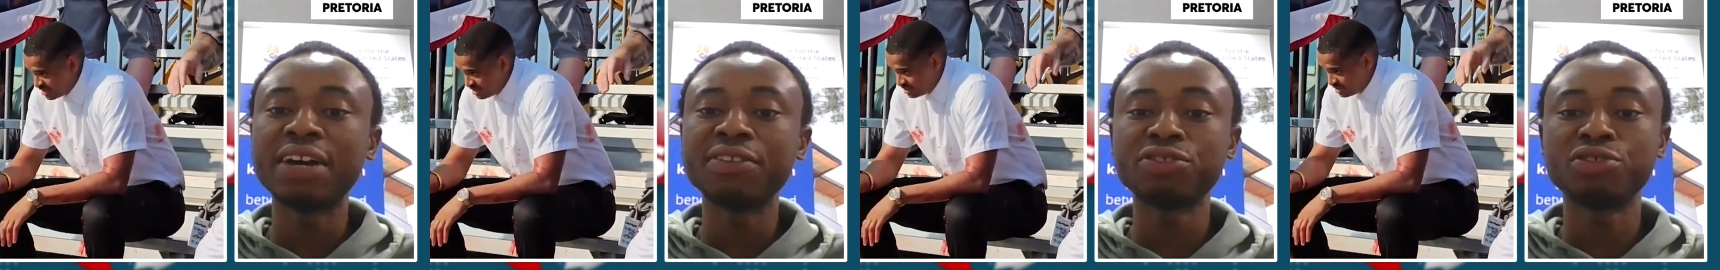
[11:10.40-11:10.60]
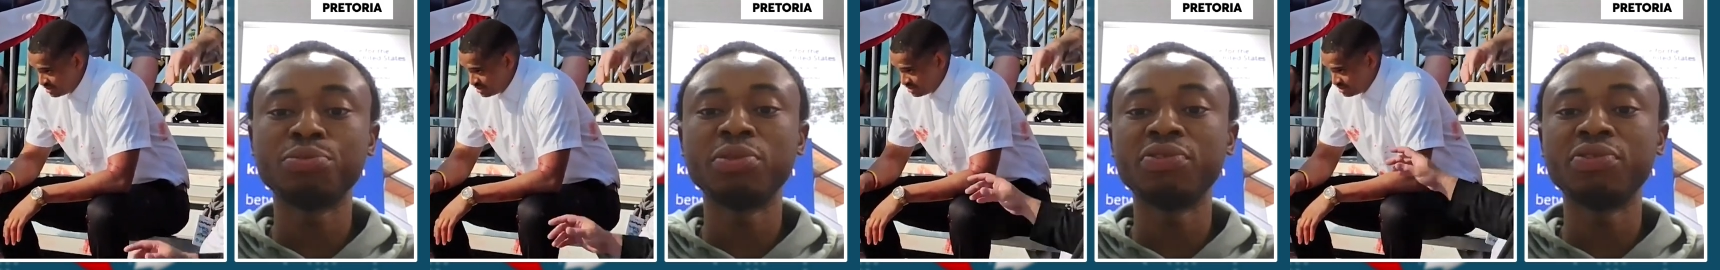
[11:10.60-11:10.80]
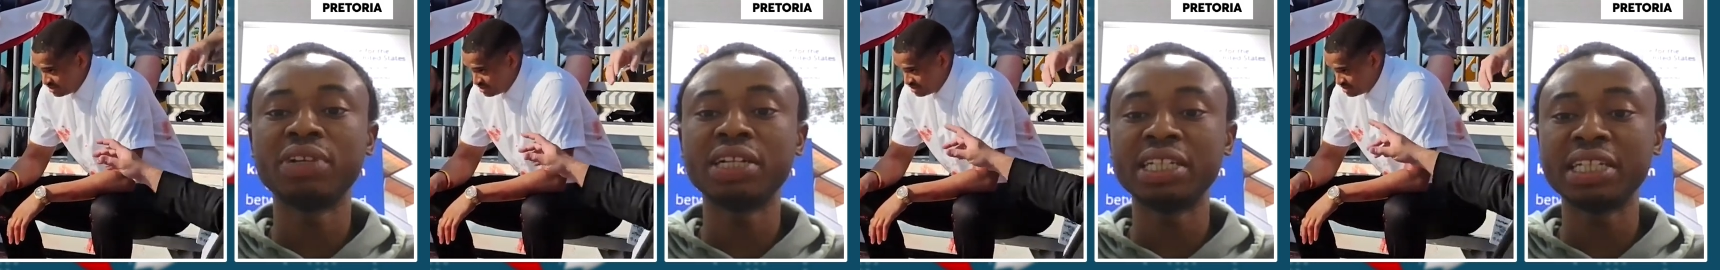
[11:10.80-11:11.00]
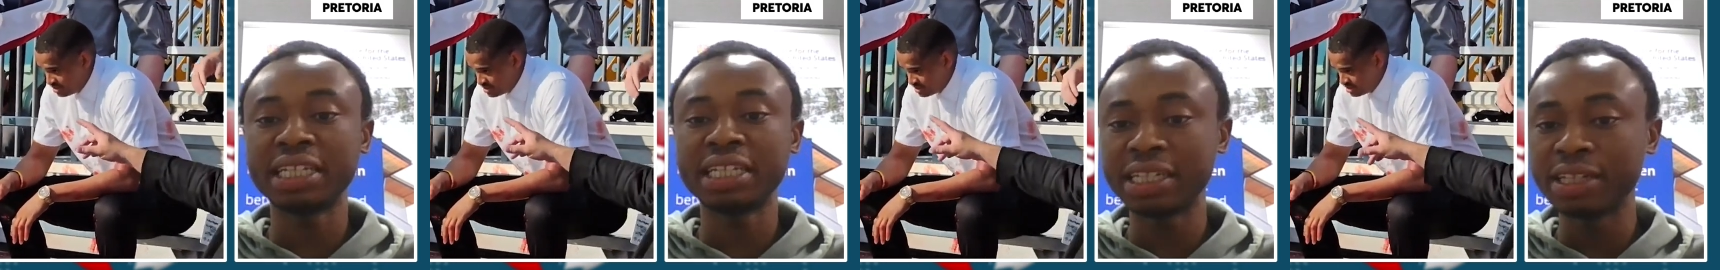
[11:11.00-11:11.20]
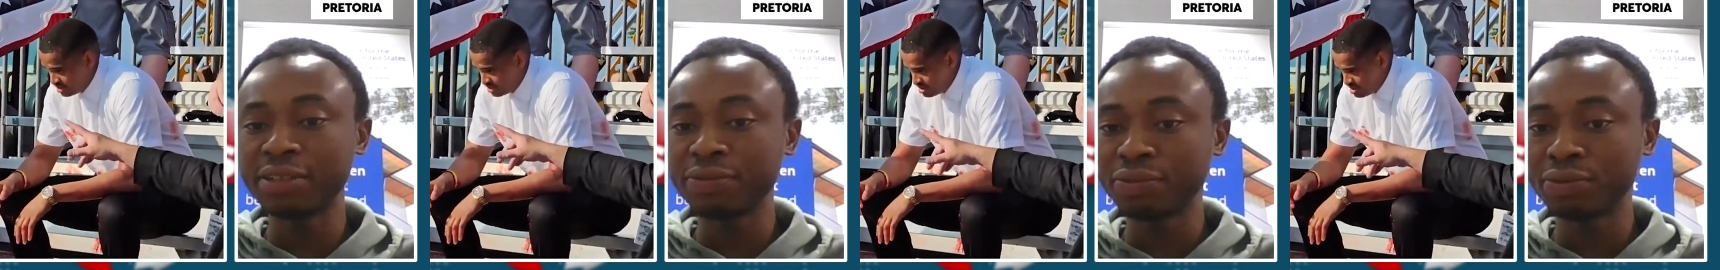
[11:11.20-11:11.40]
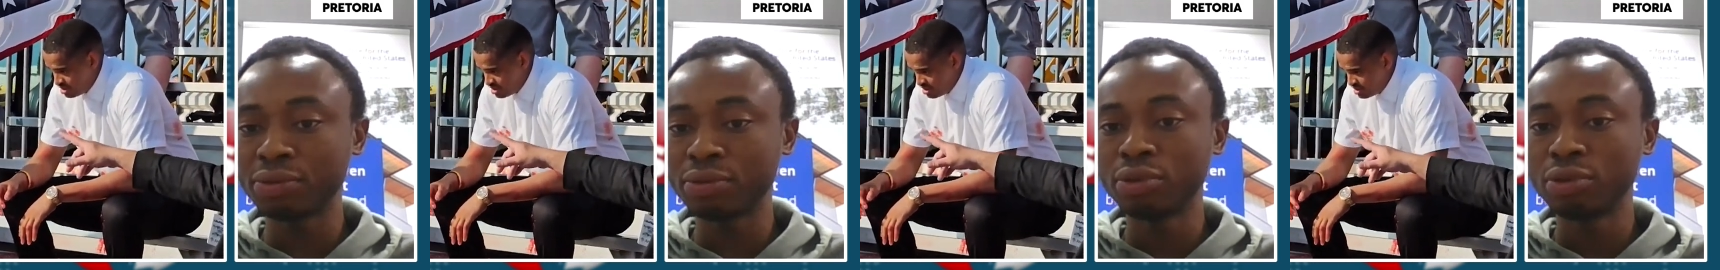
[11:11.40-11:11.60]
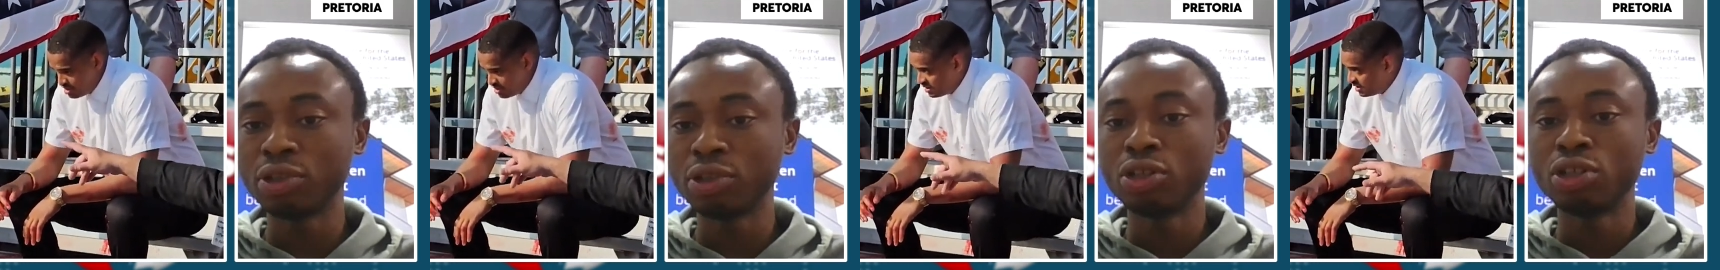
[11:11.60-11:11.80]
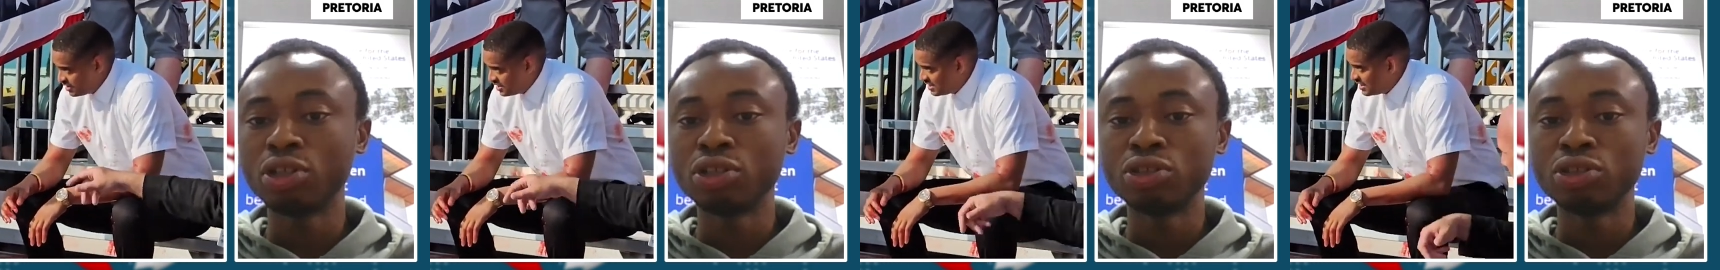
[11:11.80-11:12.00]
Speaker 1: they have to be very careful
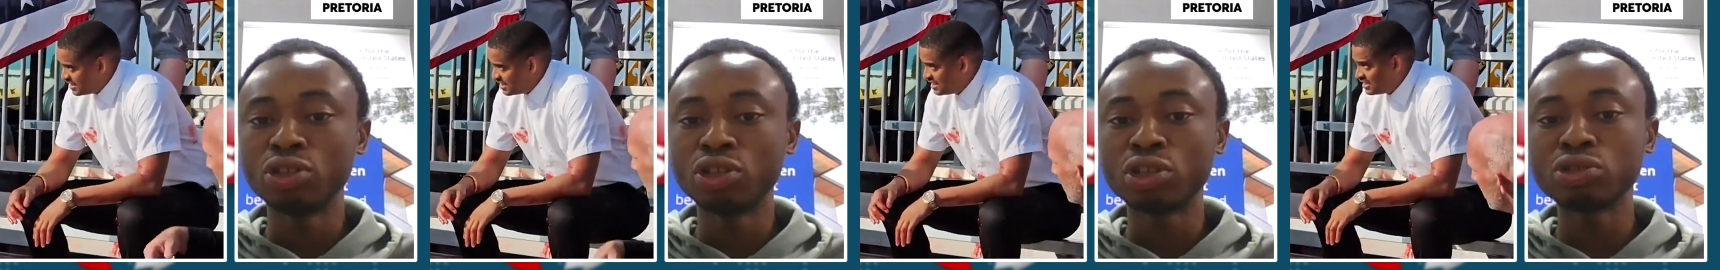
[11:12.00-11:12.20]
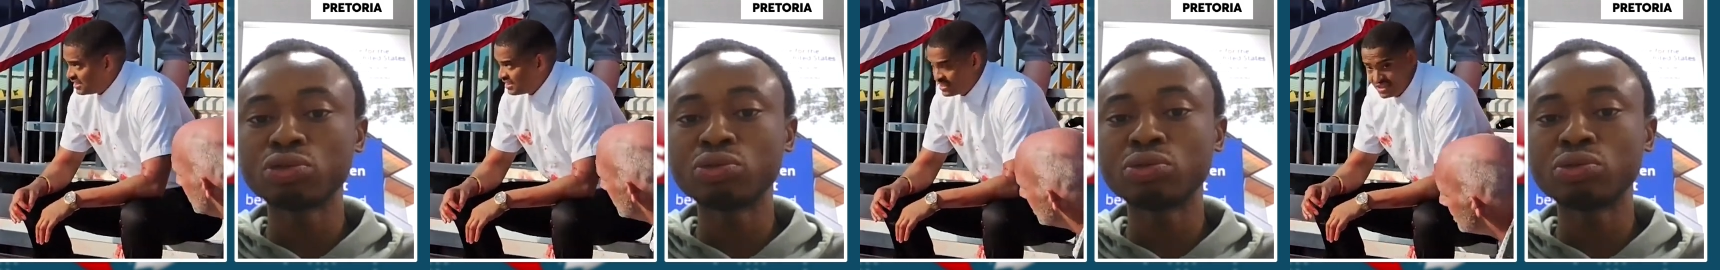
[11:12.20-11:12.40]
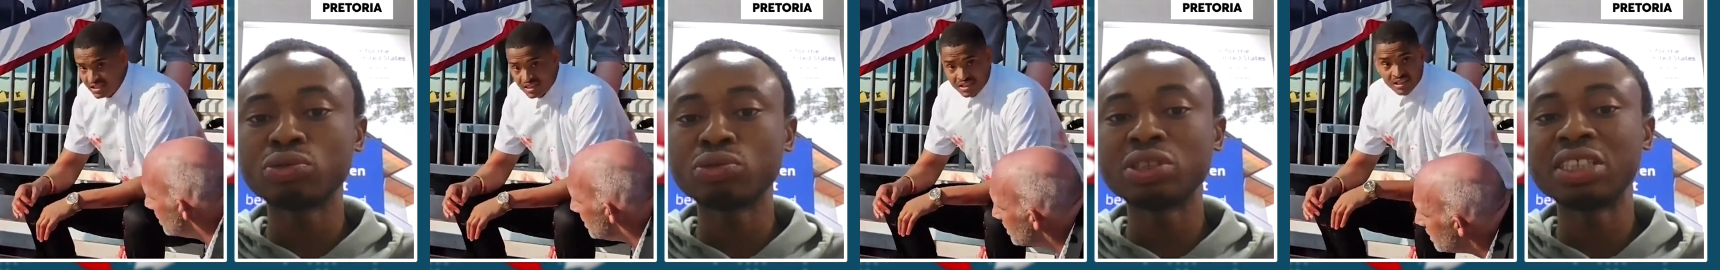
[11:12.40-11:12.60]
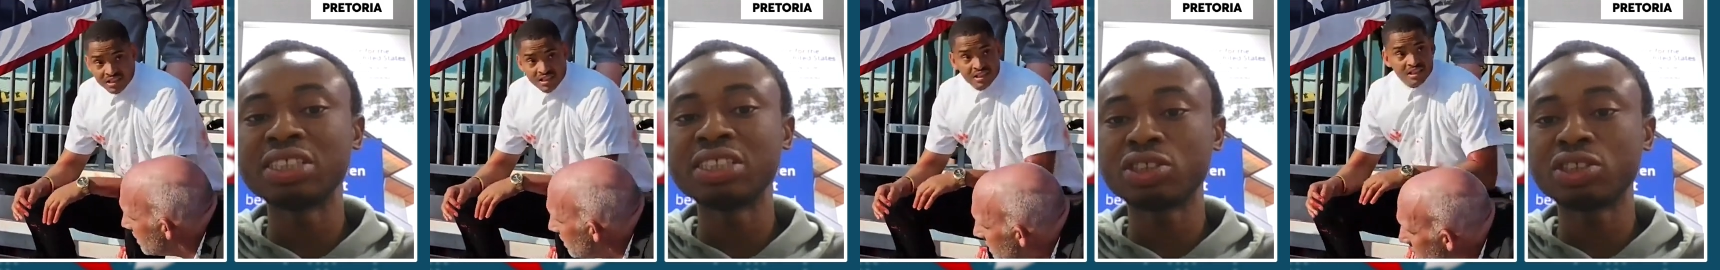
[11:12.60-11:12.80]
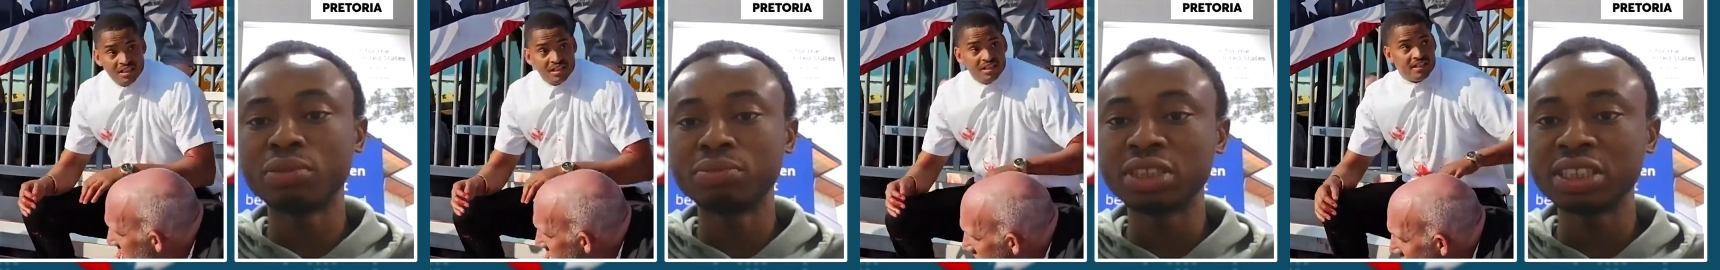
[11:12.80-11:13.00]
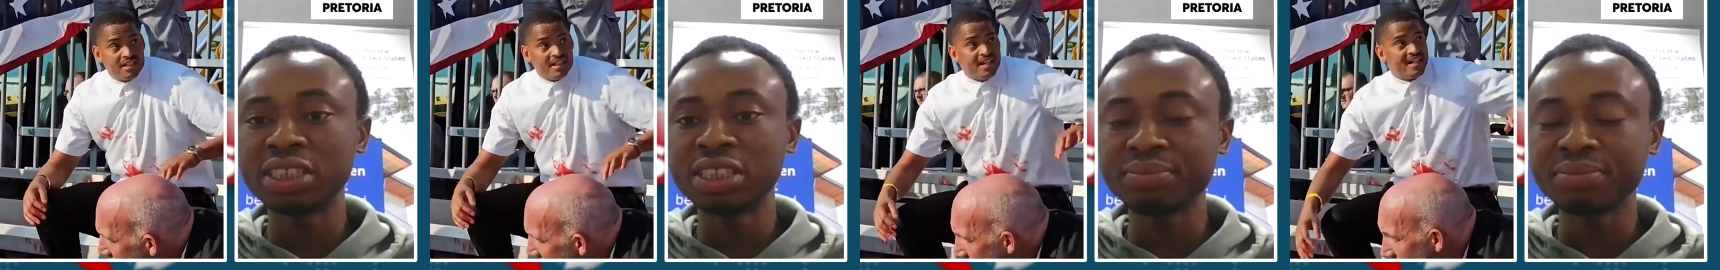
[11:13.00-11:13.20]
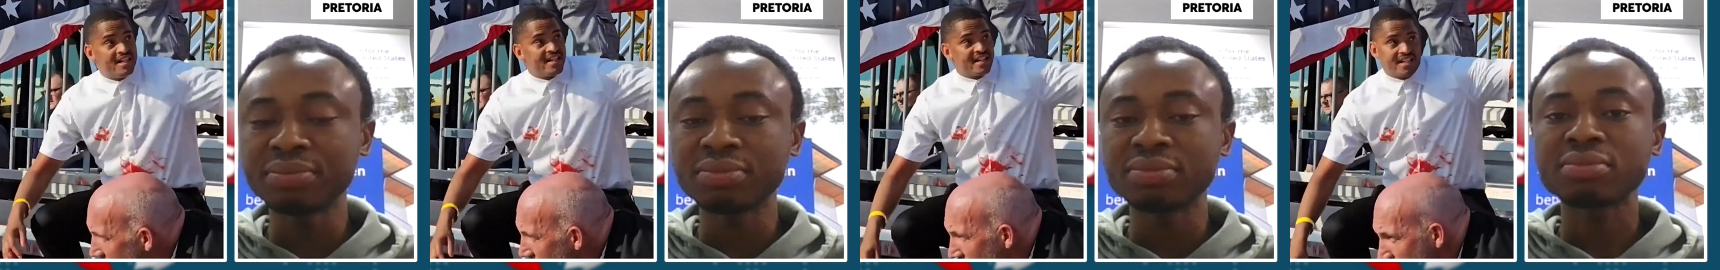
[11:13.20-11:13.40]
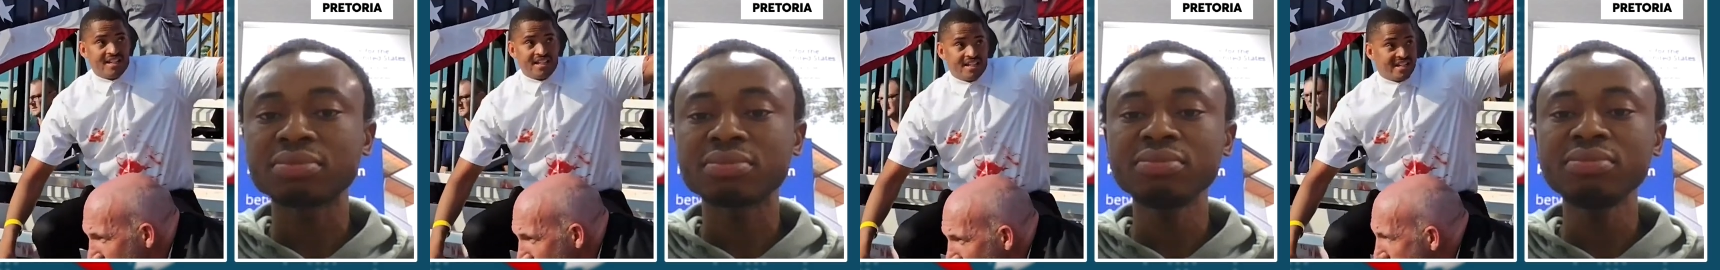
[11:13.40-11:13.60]
not to say
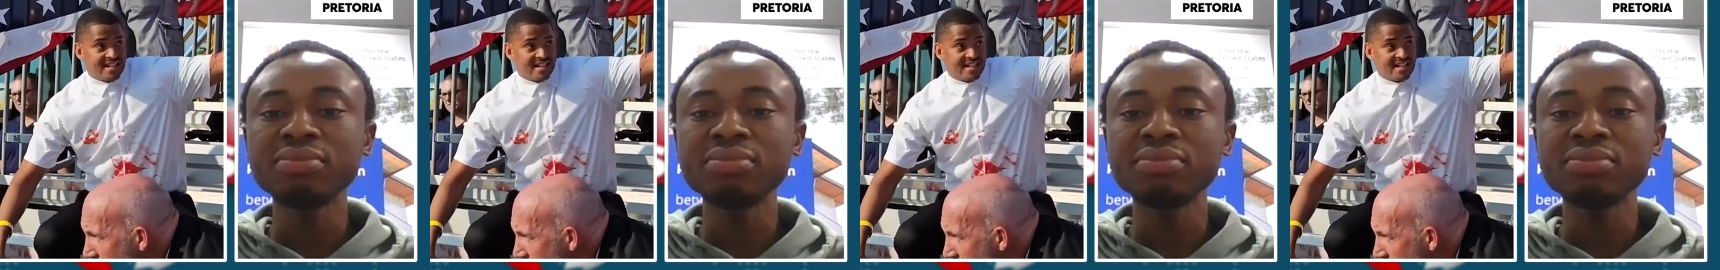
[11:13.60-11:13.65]
something